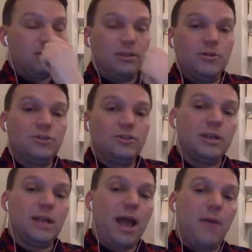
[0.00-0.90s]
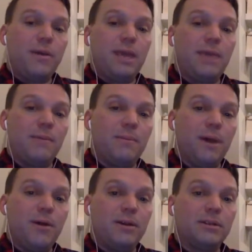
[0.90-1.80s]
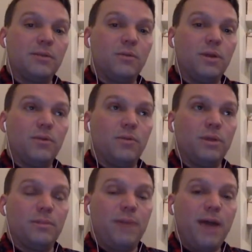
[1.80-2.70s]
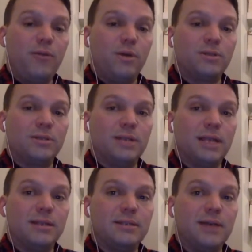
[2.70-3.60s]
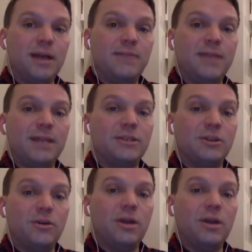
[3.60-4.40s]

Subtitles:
solution and how we came about it and what the path was, and decide if that's a